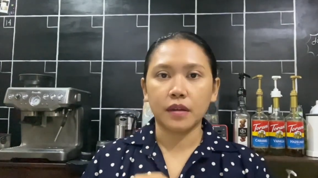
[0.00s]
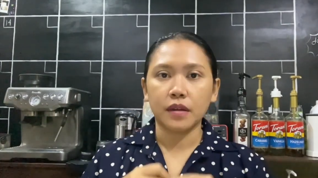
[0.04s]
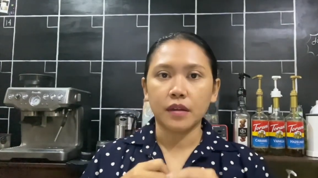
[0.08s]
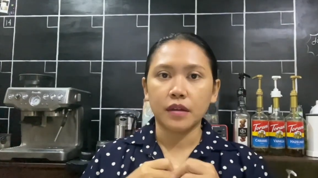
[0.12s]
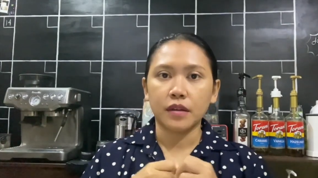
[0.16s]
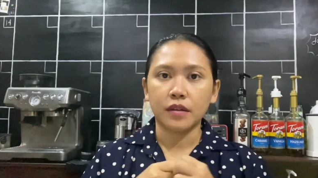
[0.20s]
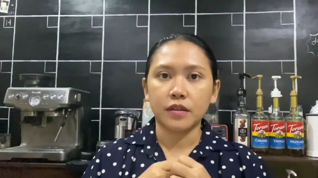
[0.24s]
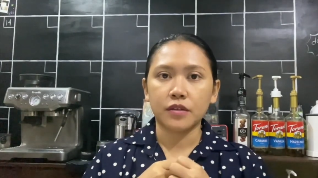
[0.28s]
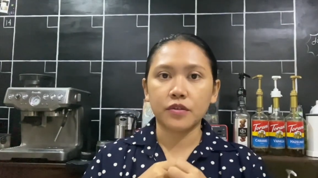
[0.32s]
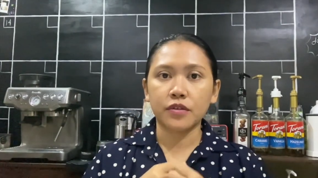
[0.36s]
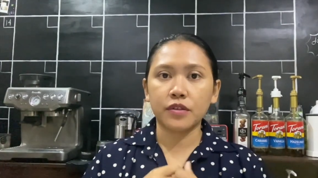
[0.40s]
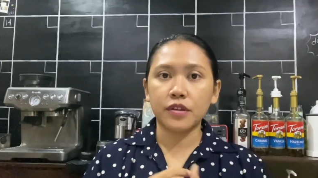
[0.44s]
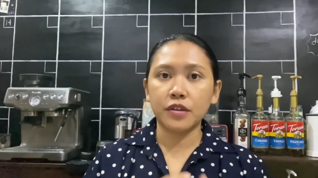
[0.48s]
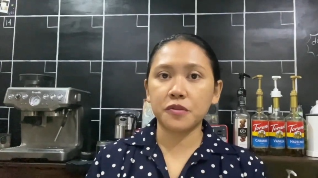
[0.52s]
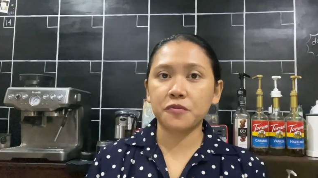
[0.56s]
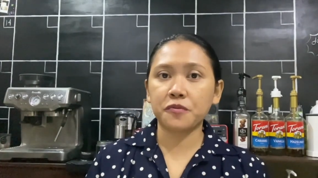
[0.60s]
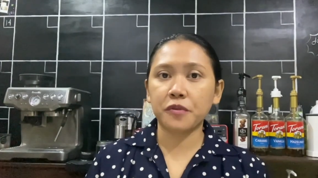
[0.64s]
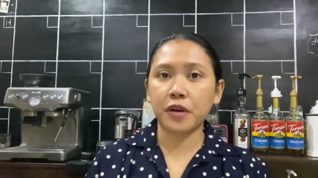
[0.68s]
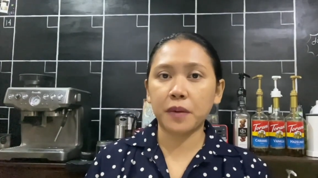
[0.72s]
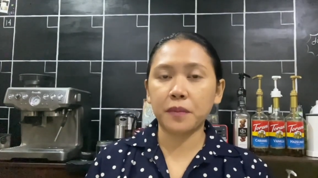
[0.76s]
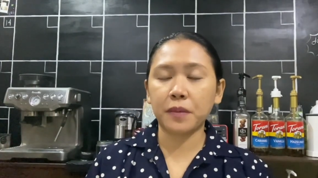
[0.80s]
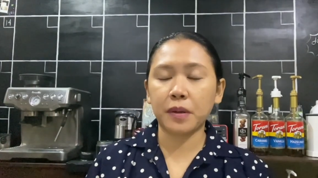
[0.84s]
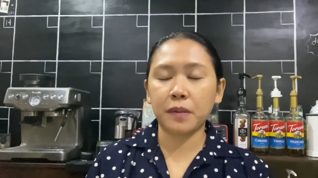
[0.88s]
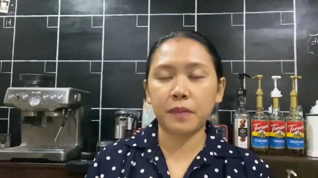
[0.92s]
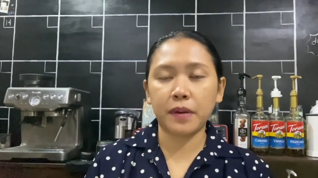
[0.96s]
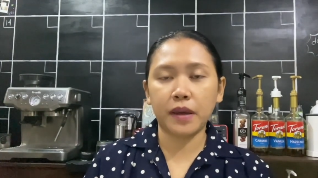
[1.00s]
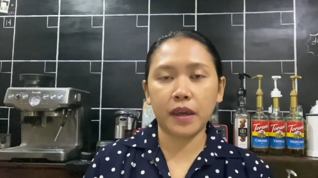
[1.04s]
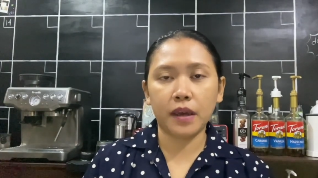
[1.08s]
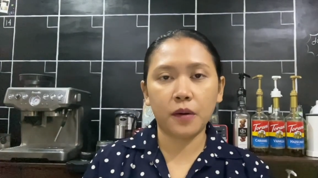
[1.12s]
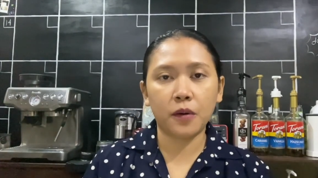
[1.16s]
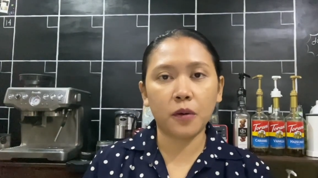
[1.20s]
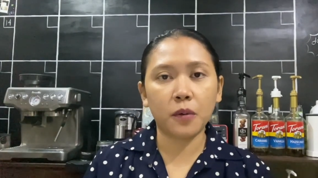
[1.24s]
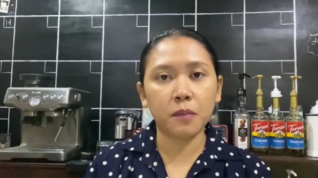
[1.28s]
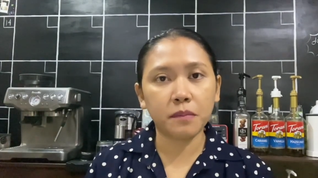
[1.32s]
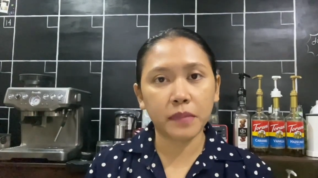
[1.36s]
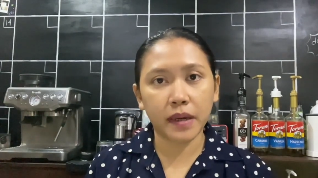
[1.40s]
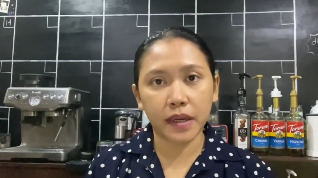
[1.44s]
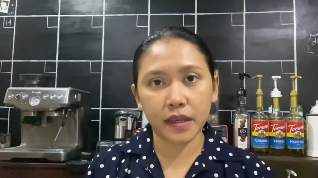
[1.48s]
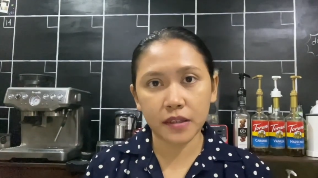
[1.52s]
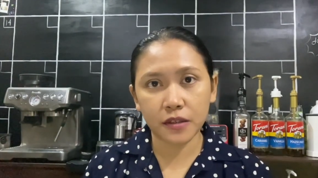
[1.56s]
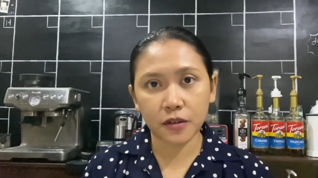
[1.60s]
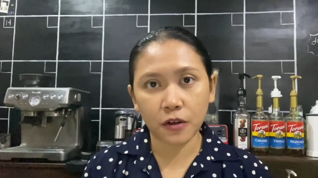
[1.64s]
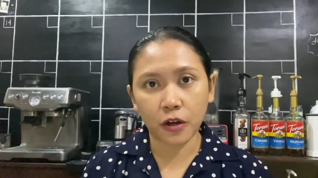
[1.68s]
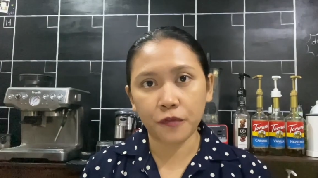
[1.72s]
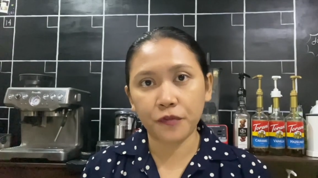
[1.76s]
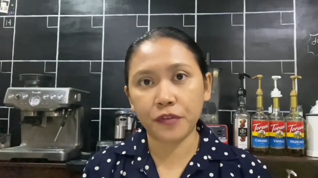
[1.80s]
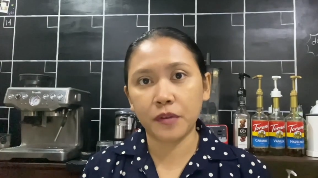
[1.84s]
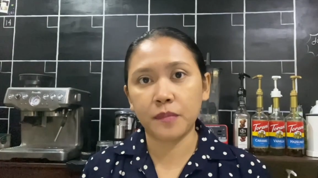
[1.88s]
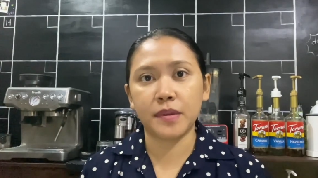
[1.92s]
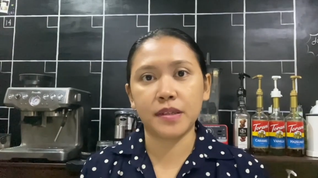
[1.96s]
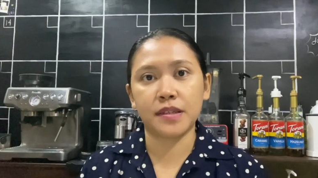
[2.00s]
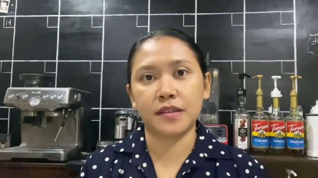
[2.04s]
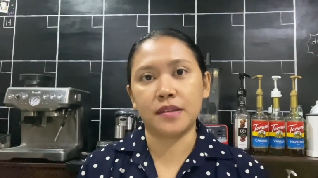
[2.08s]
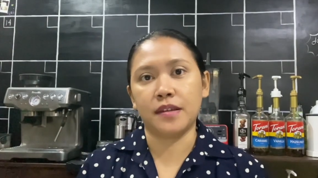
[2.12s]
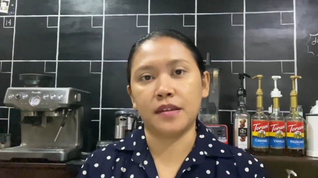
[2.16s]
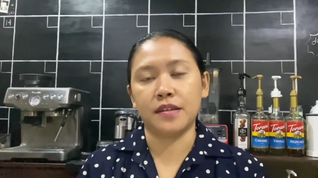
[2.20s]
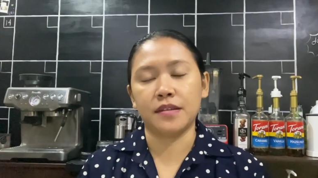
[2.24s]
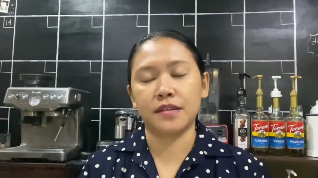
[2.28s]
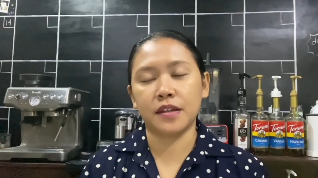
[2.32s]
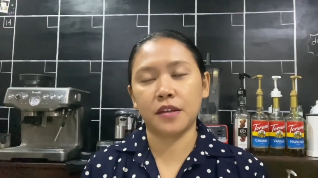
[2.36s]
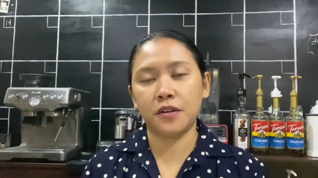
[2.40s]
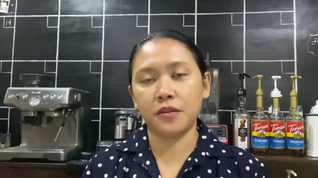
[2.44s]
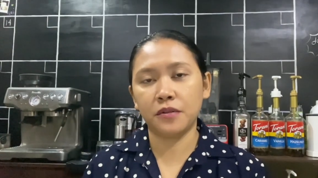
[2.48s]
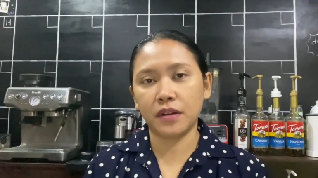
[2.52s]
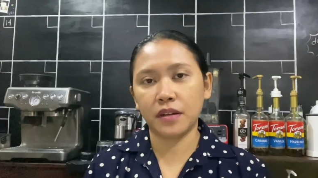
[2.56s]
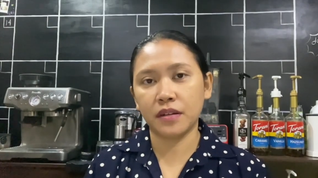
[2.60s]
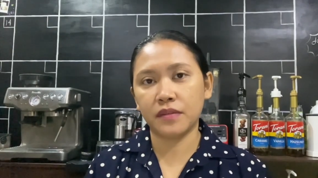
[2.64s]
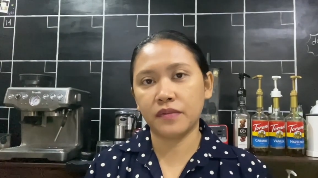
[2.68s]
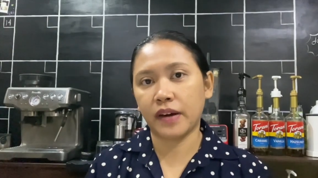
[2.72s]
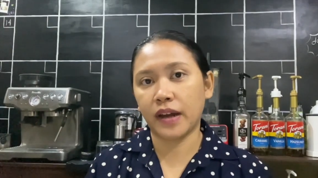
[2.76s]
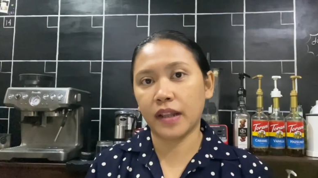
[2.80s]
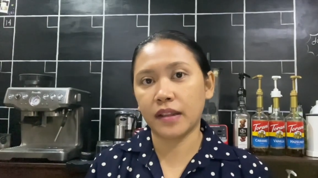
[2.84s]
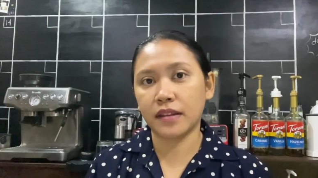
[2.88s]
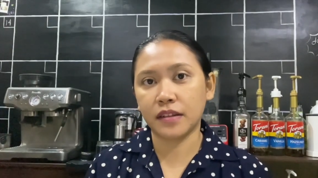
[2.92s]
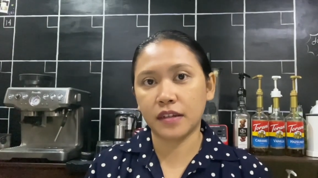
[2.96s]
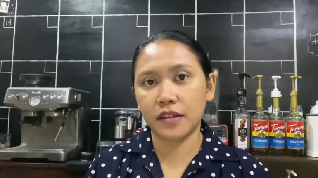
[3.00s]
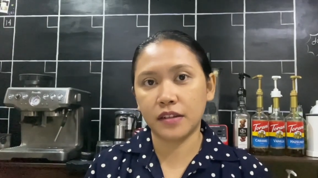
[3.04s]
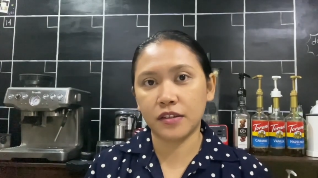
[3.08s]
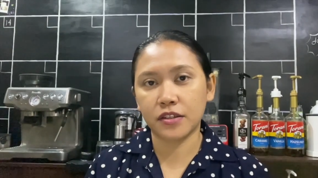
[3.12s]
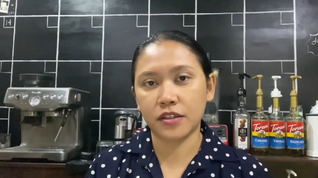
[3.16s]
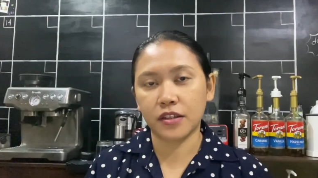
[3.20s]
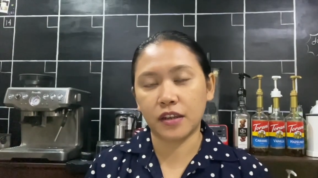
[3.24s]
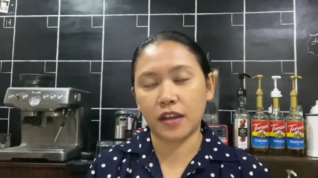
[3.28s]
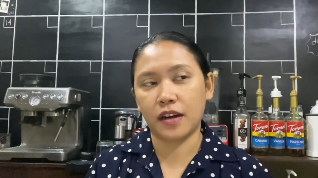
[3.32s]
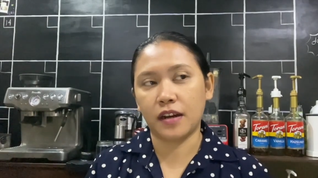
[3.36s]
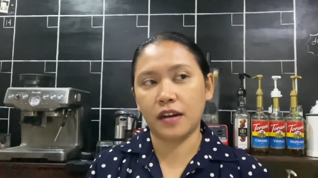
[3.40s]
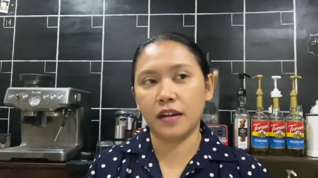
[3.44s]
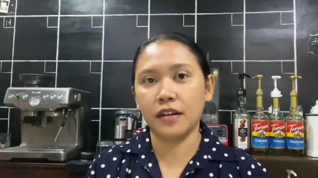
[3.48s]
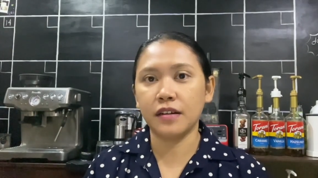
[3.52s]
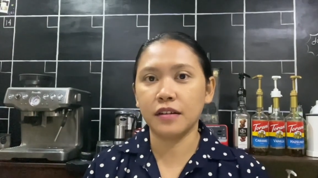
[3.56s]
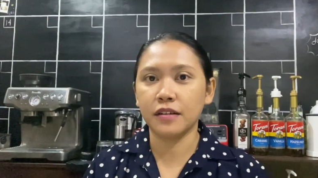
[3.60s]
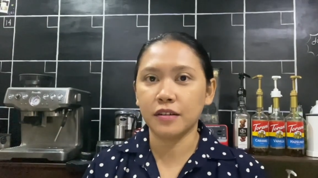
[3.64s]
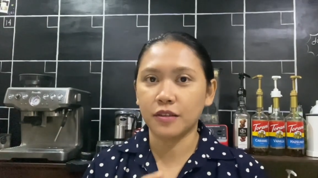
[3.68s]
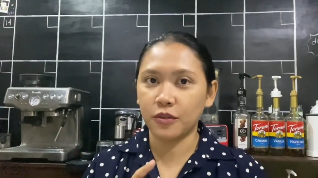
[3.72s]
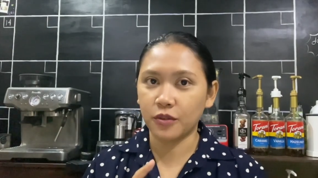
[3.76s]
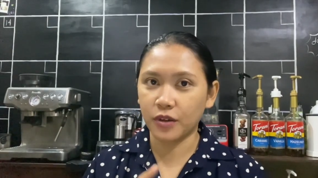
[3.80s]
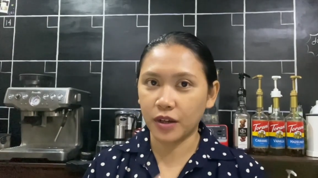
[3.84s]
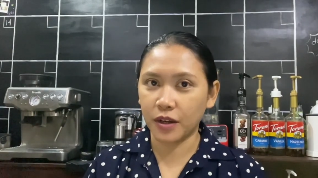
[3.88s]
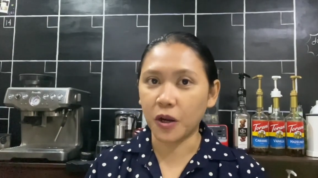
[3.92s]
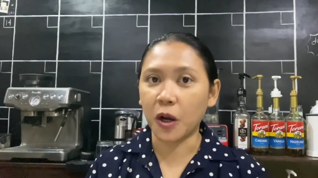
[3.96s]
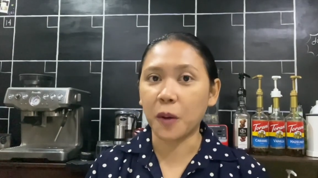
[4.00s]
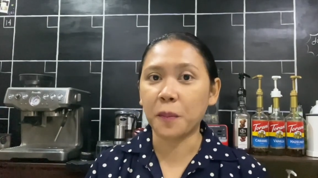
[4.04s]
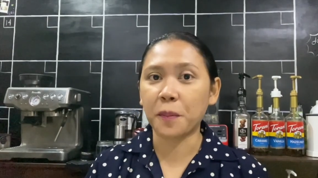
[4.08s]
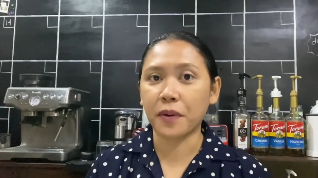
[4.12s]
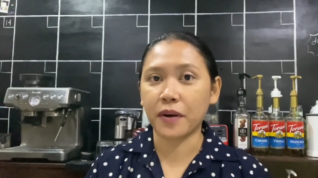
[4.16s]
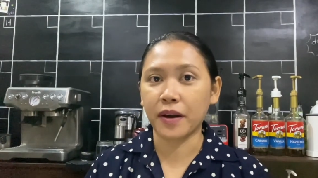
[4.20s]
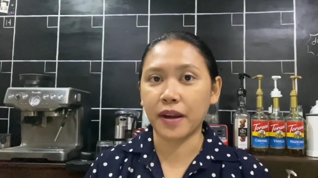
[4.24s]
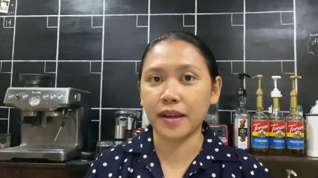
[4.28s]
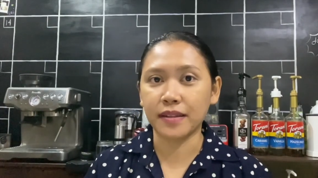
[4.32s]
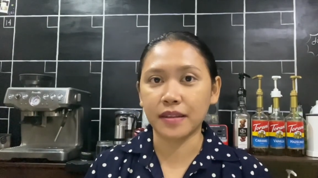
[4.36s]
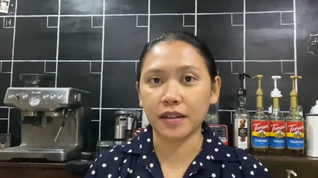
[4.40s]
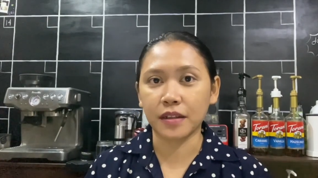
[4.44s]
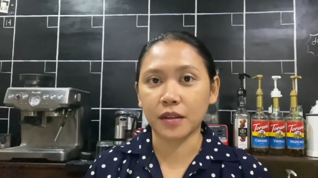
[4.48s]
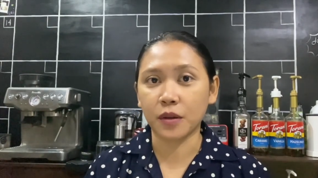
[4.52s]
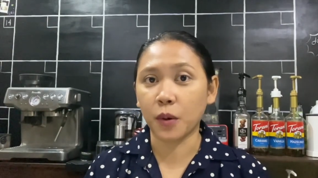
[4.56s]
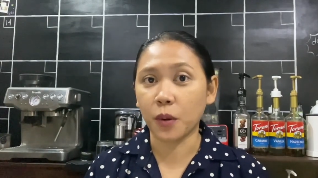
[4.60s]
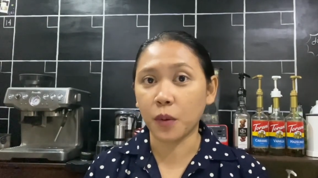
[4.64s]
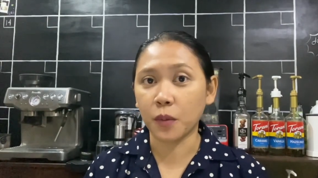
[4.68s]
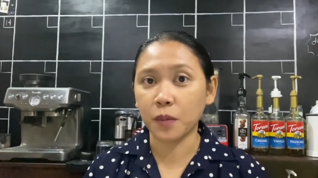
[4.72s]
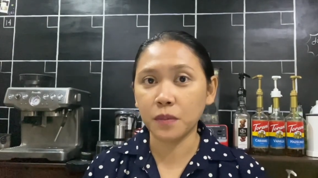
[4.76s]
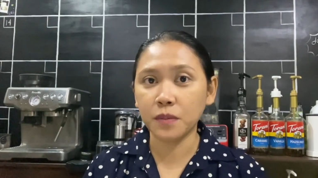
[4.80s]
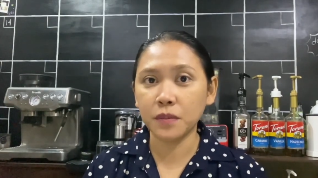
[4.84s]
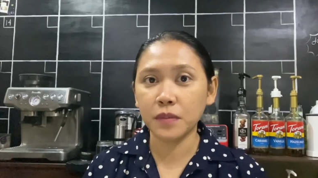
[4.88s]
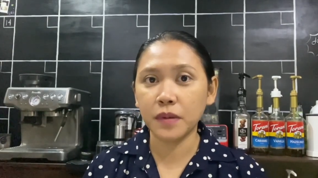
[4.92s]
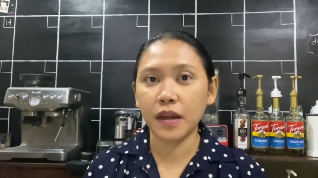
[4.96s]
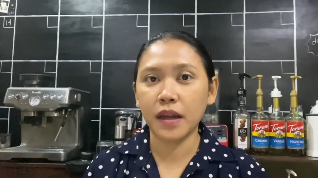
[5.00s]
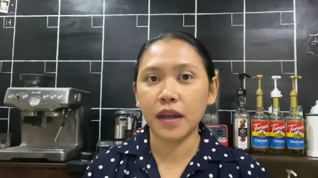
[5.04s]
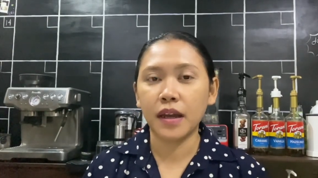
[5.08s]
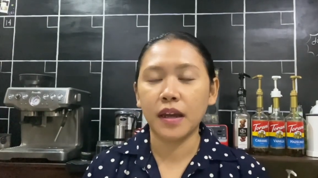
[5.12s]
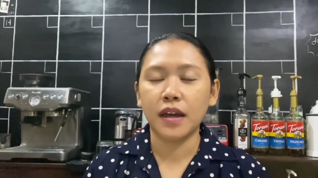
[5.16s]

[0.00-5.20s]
So this one would be a home-based coffee business. Anong advantage niya? You can operate at home.